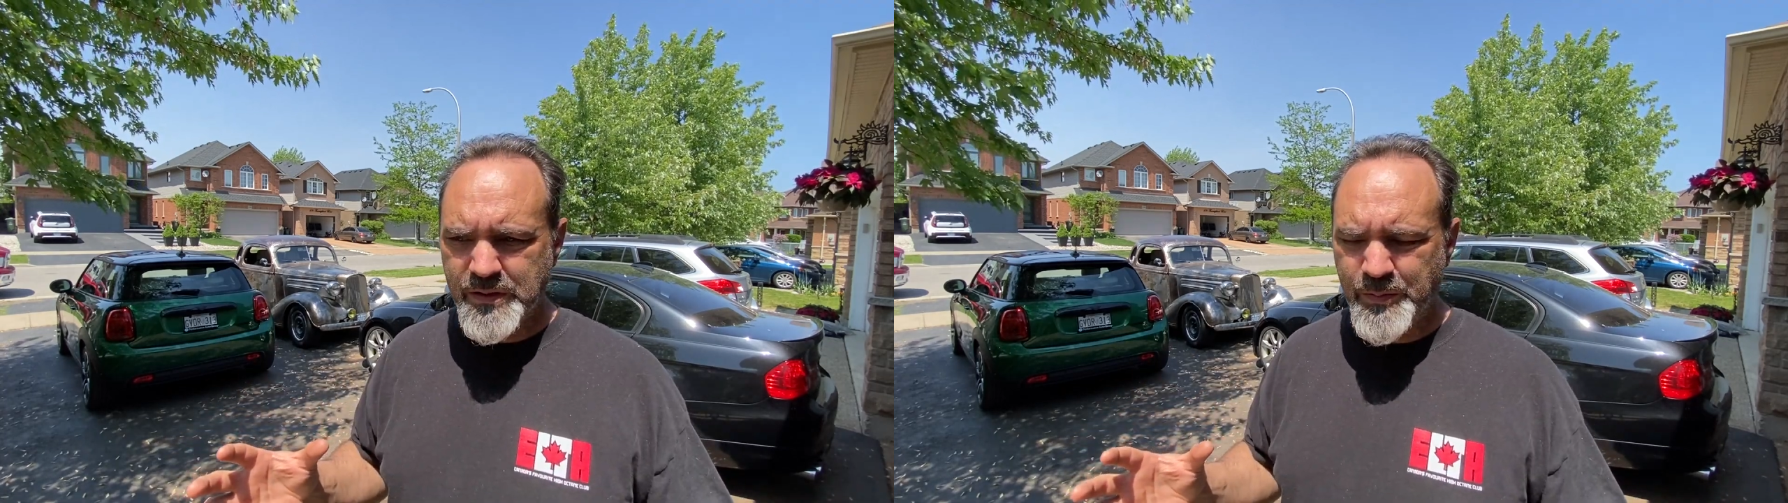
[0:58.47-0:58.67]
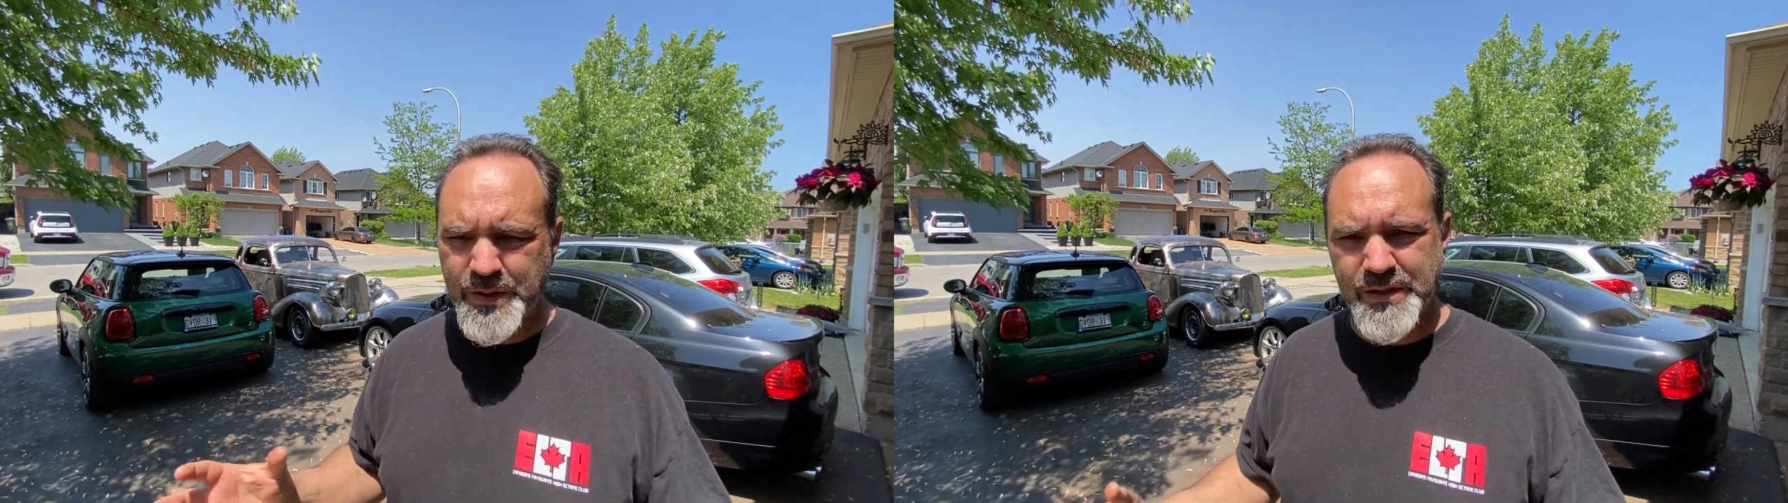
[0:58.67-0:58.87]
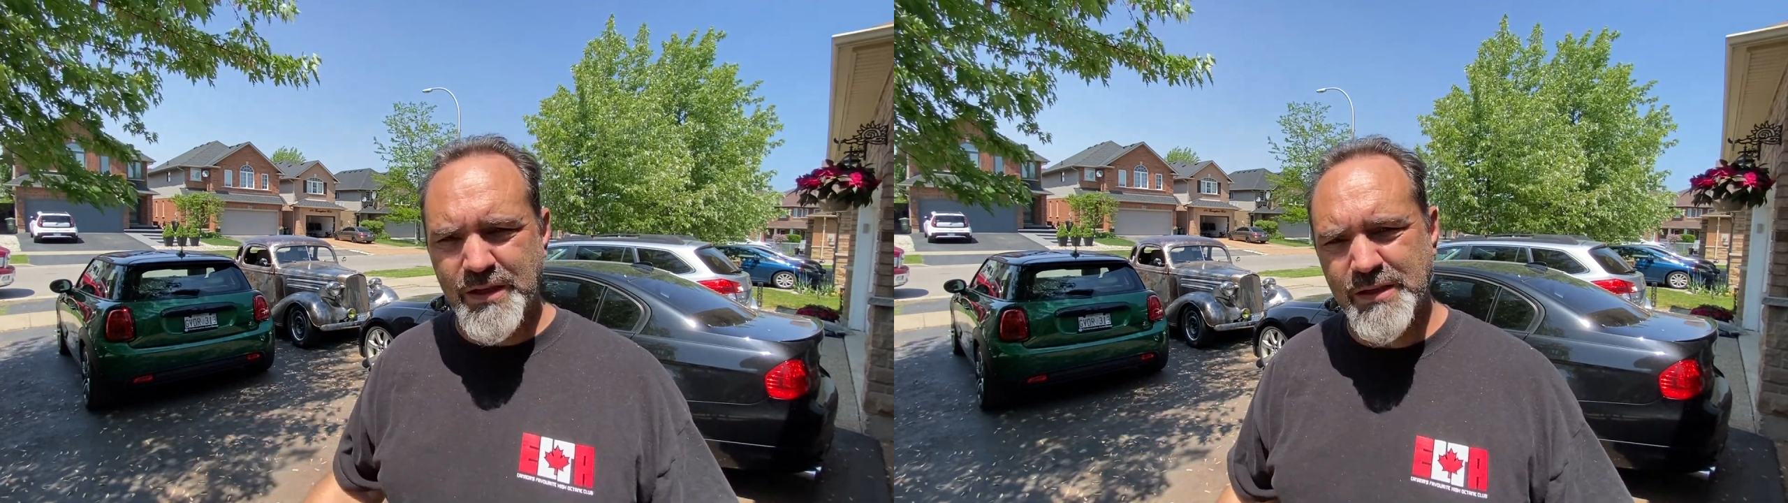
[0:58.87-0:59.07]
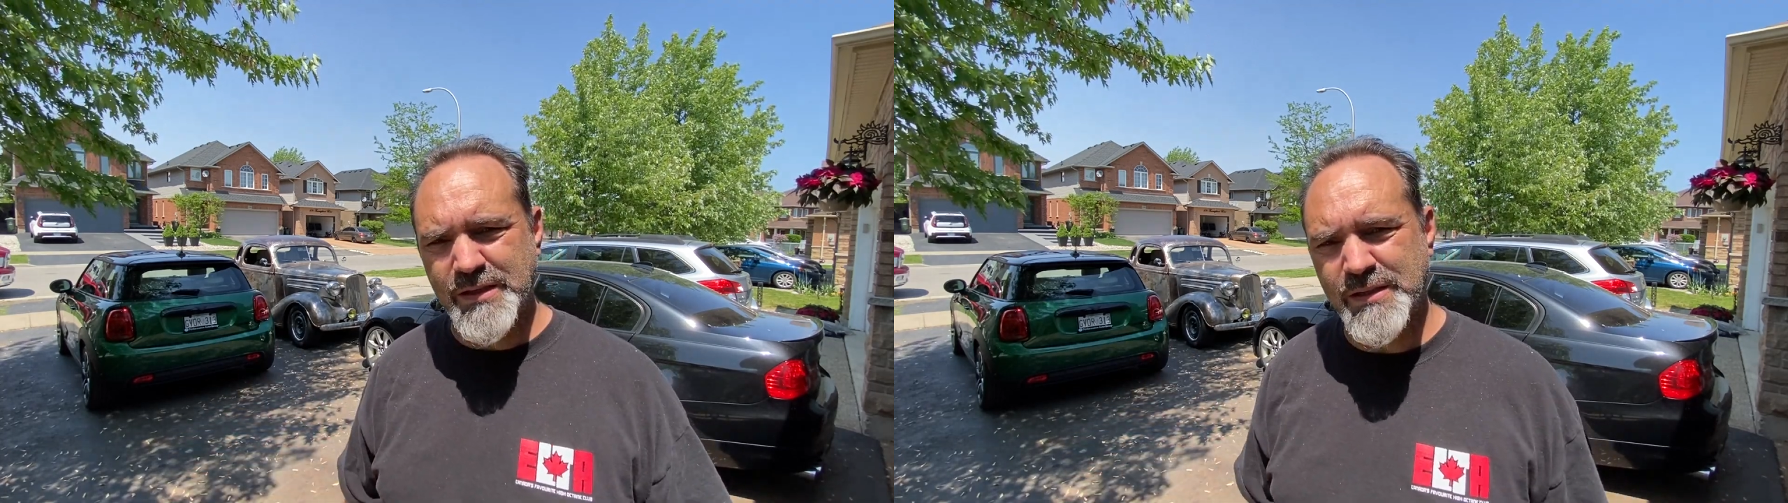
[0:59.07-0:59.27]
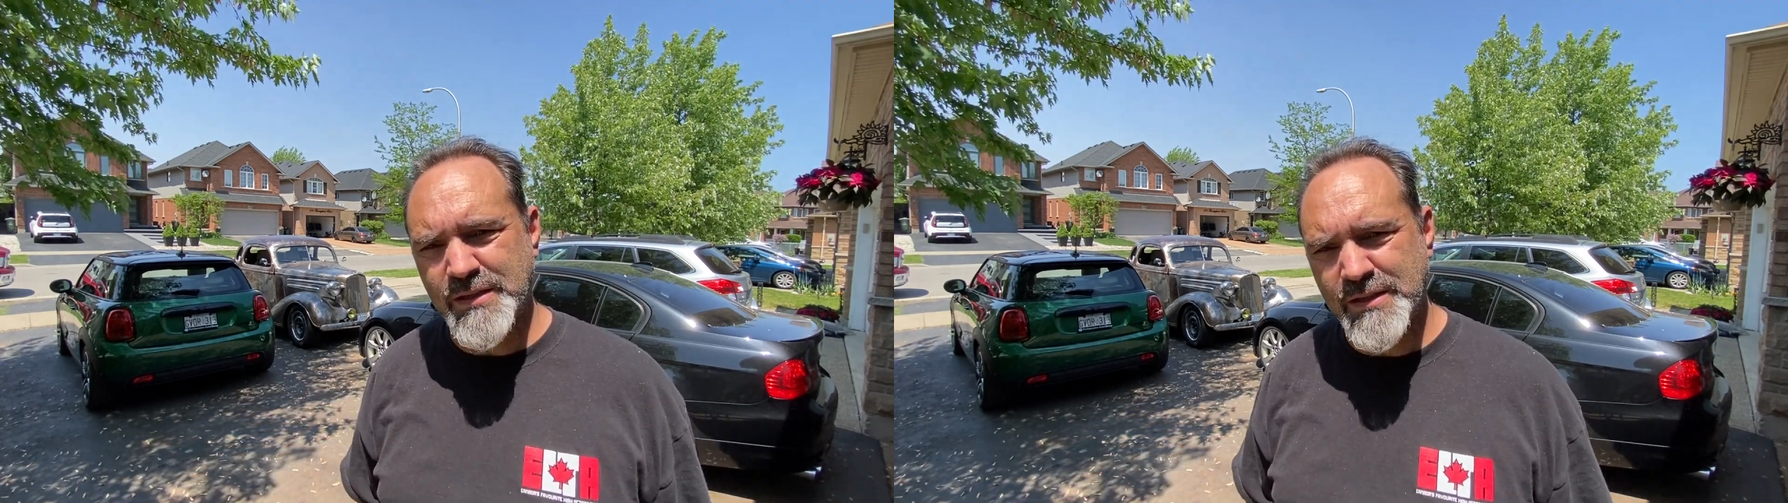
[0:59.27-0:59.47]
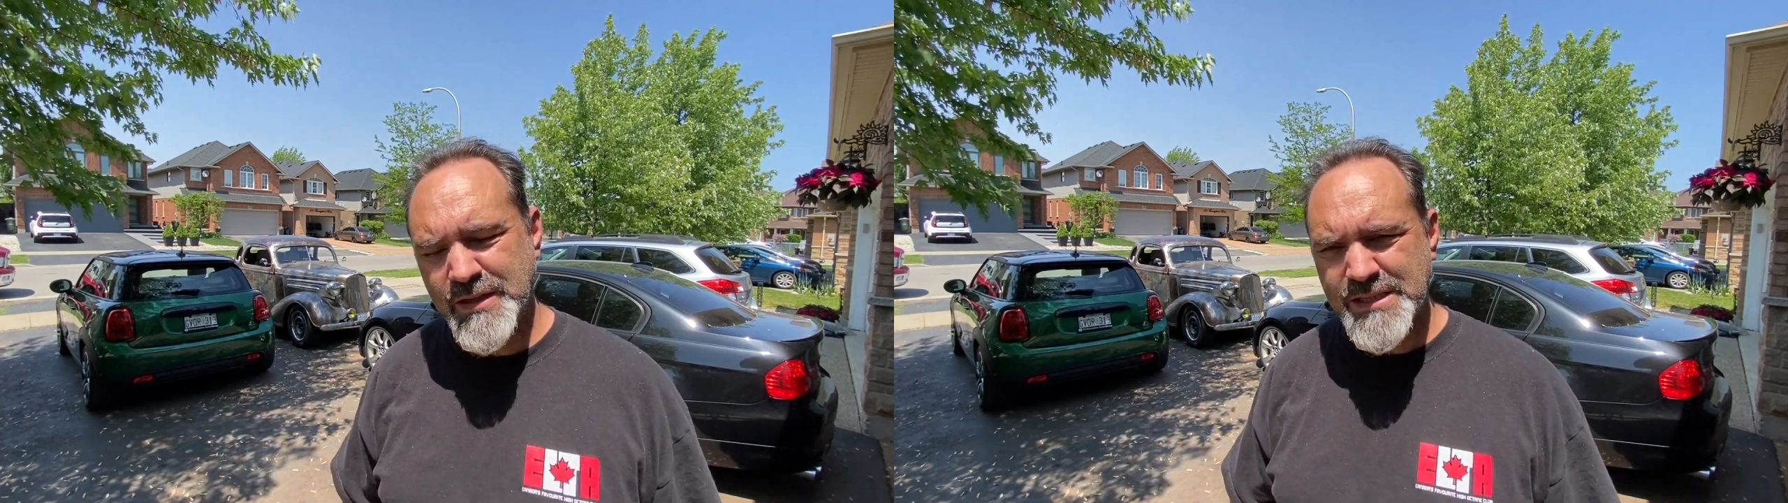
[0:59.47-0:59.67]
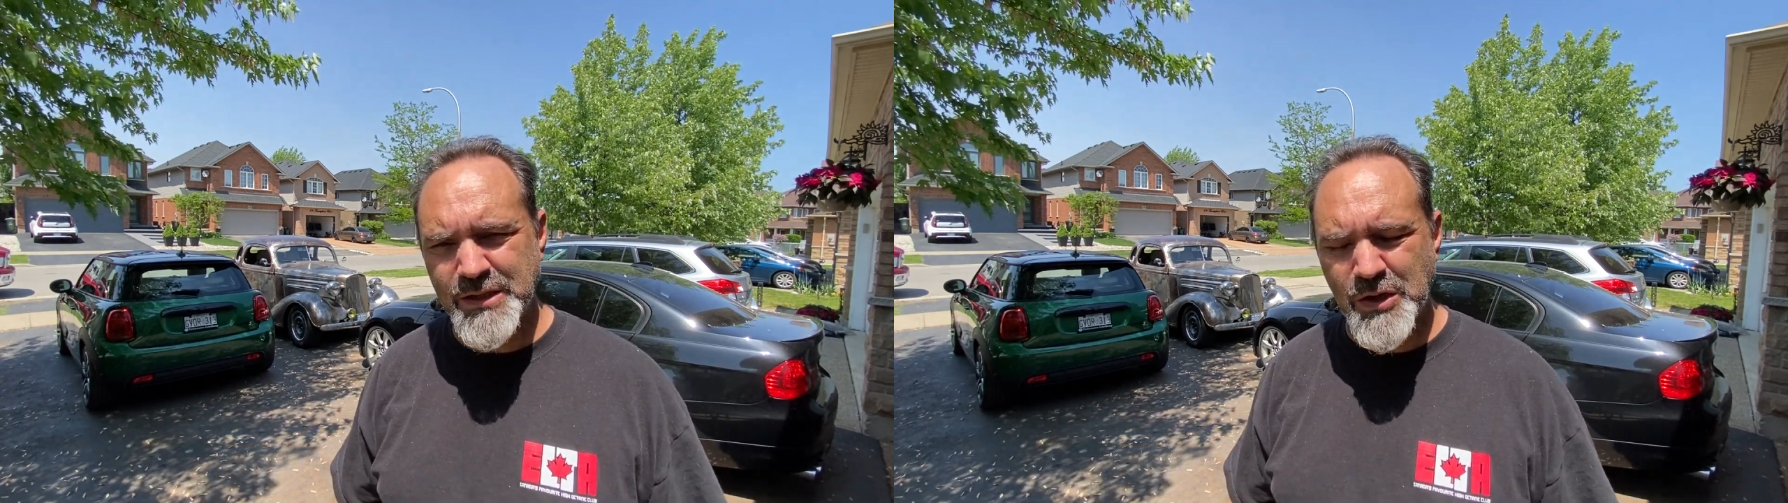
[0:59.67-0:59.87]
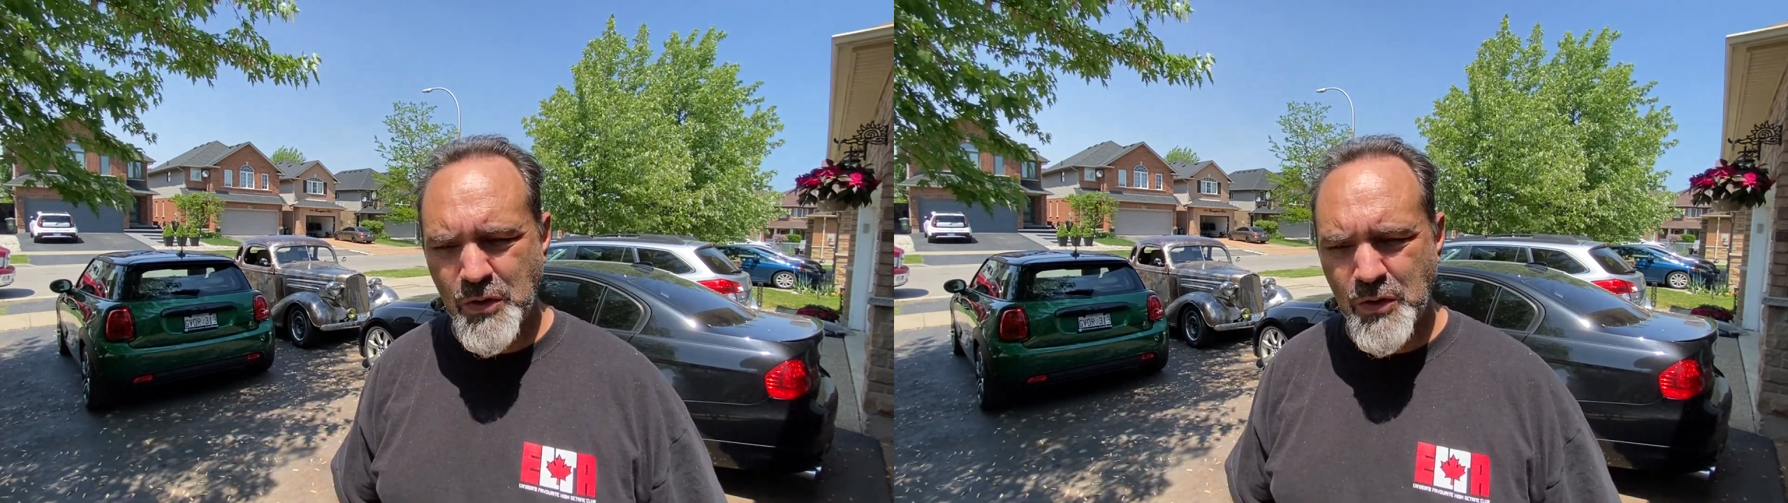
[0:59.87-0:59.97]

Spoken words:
but that's a lot